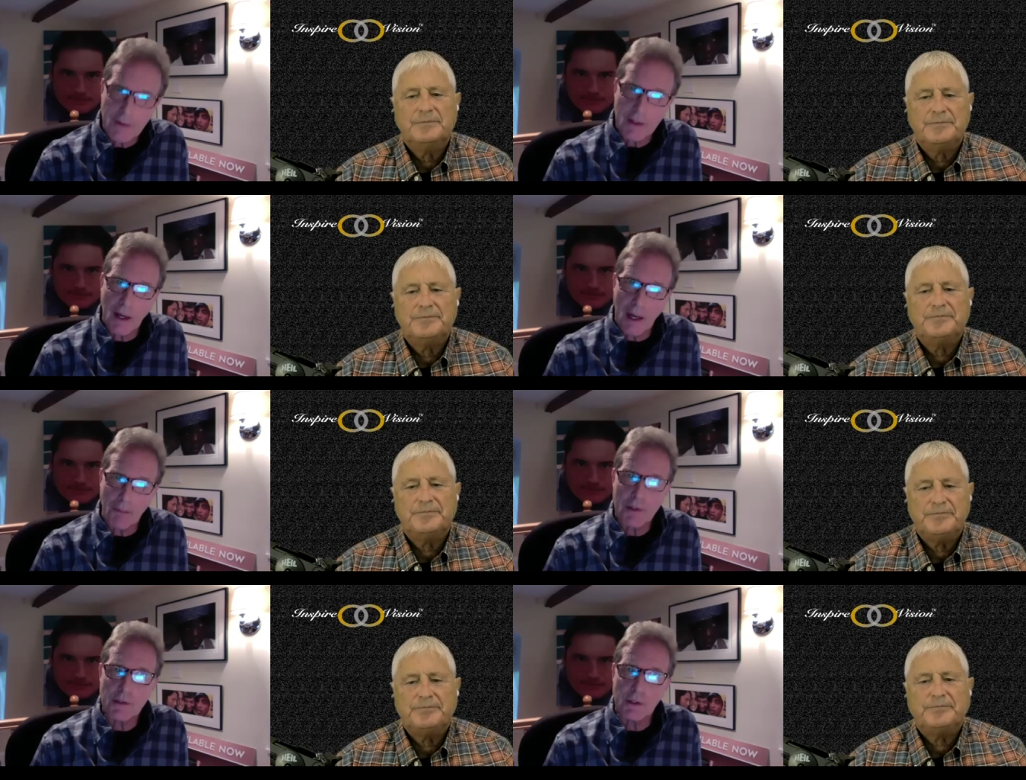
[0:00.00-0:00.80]
Speaker 1: the
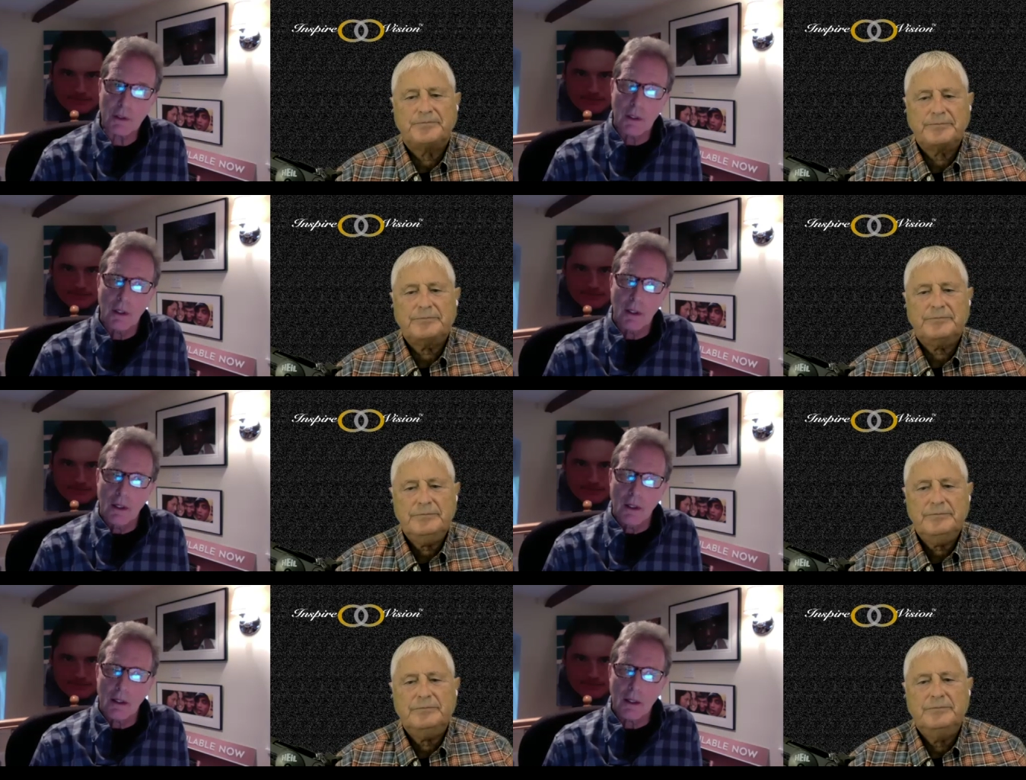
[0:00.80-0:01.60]
opposite.
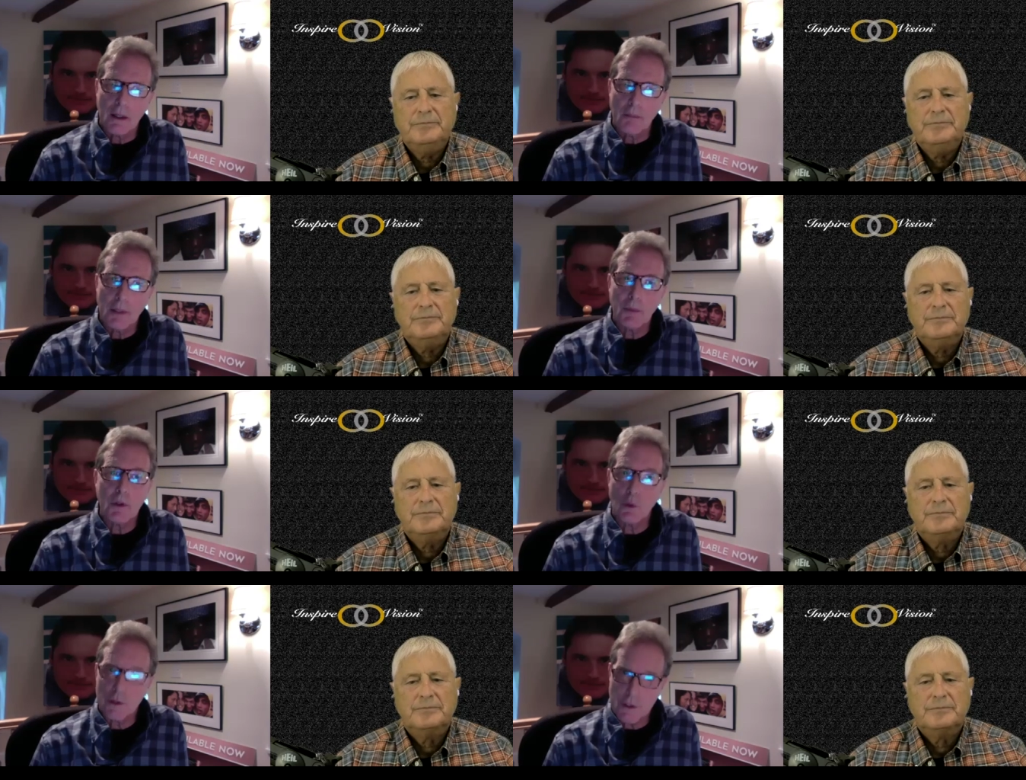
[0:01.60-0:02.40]
Uh, people
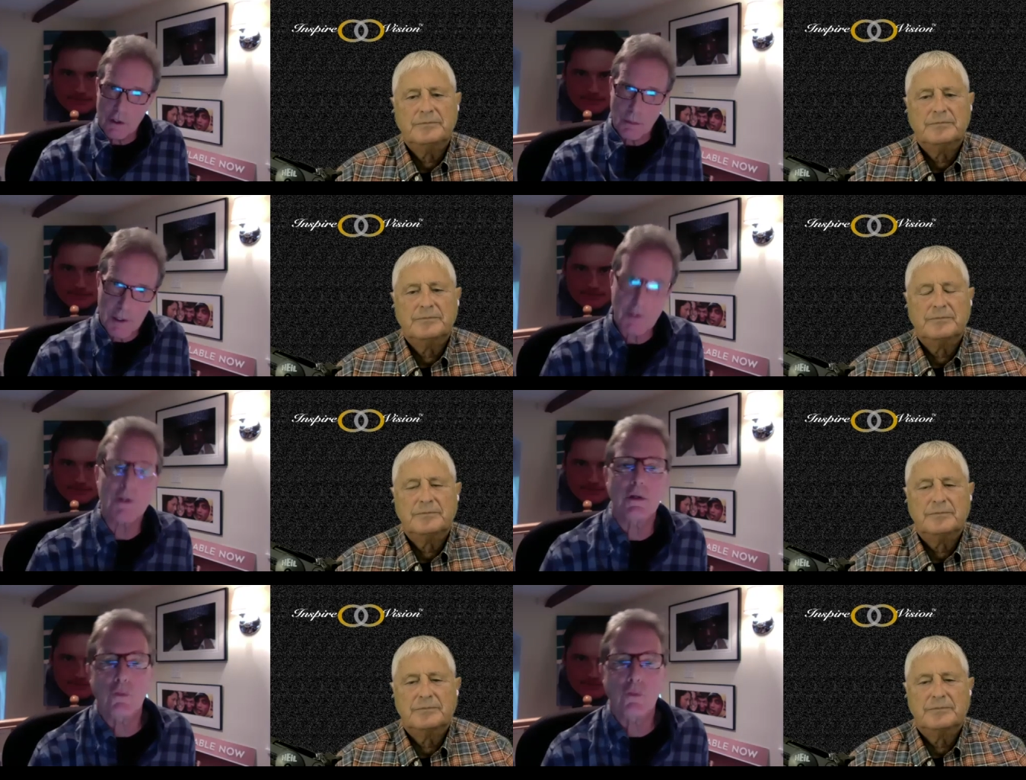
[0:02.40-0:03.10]
who are suspicious of